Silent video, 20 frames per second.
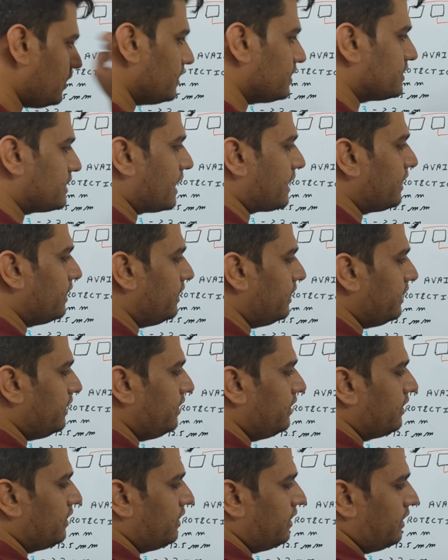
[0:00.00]

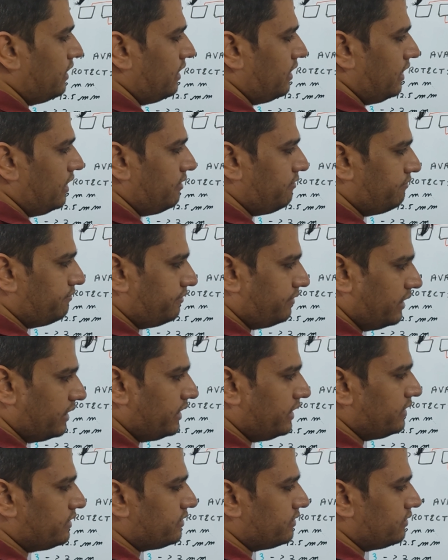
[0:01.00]
Secondly, if
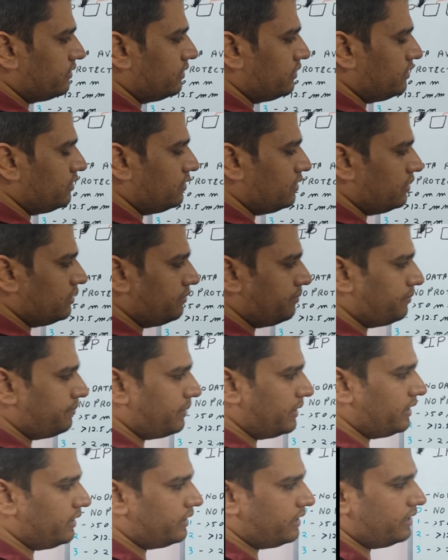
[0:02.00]
1 is
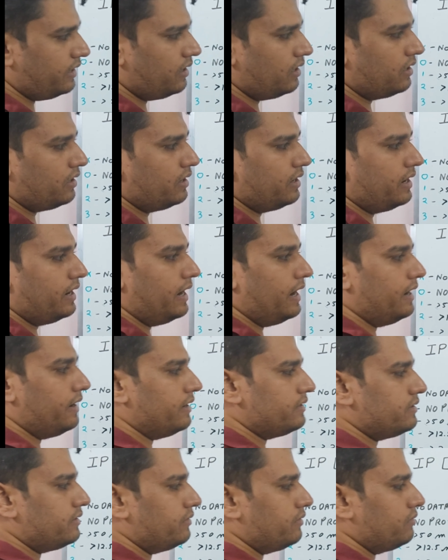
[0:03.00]
printed,
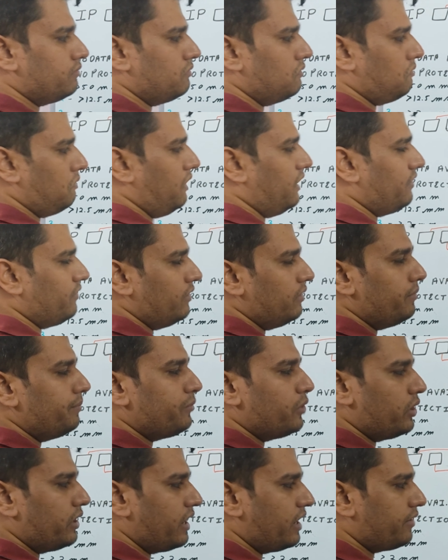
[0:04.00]
it will
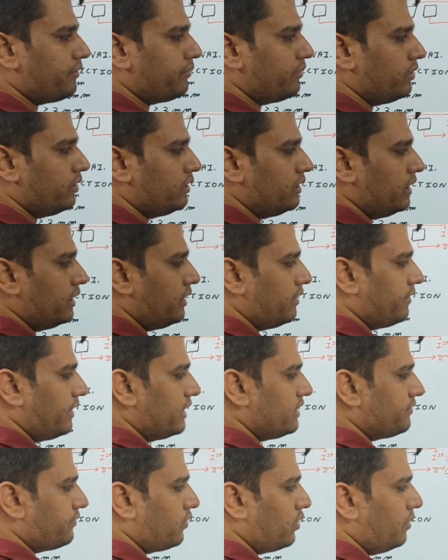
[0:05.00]
protect the
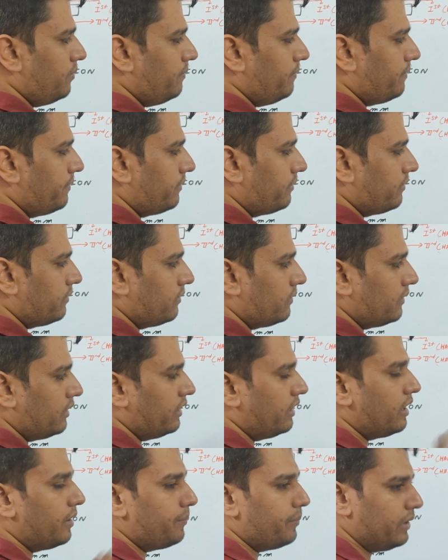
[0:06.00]
device from
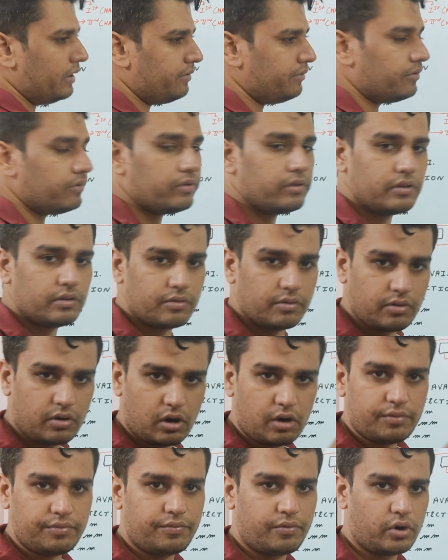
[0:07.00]
dripping
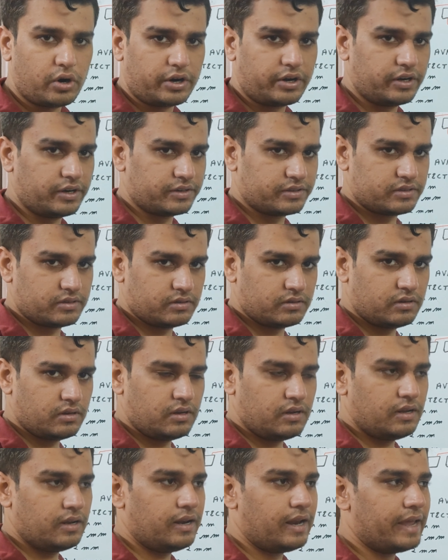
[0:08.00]
of waters,
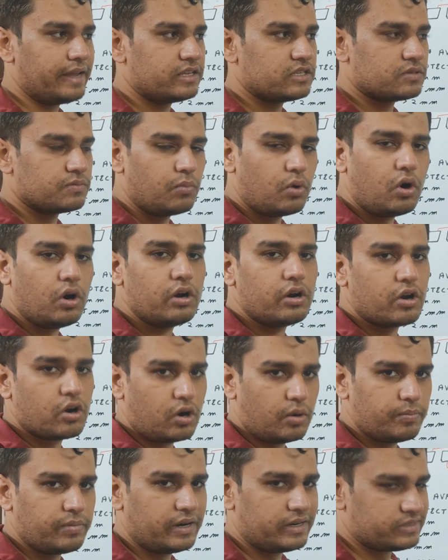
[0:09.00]
like small
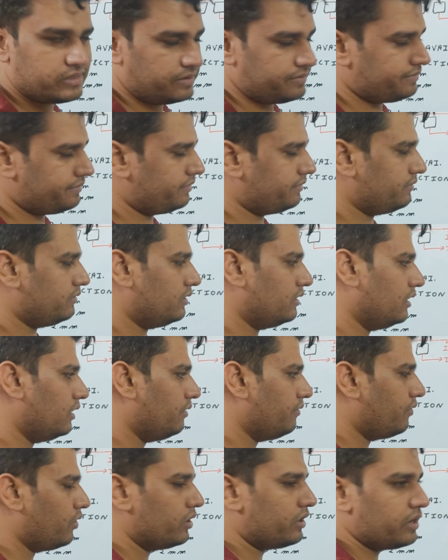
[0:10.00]
droplets, if the
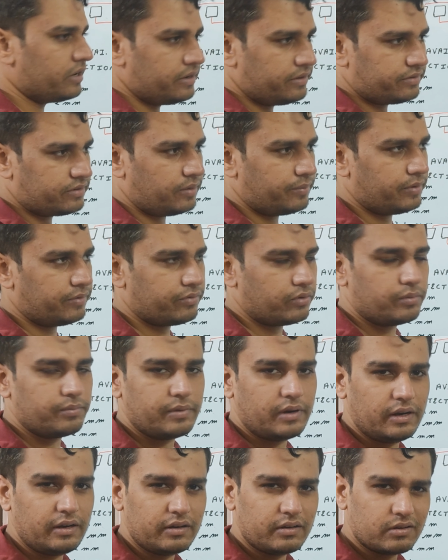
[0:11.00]
water is coming from
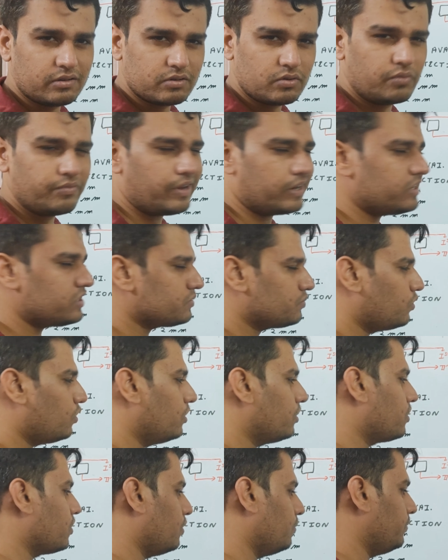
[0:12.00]
in very
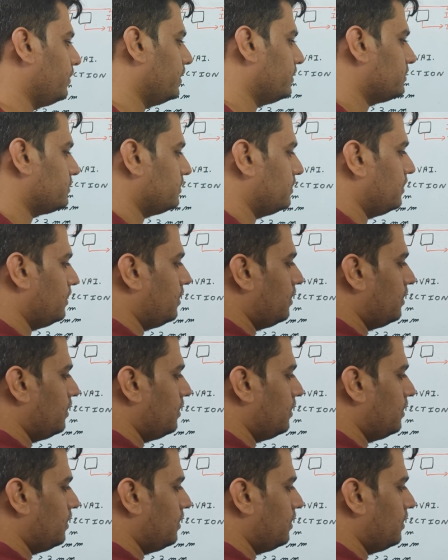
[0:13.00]
small droplets.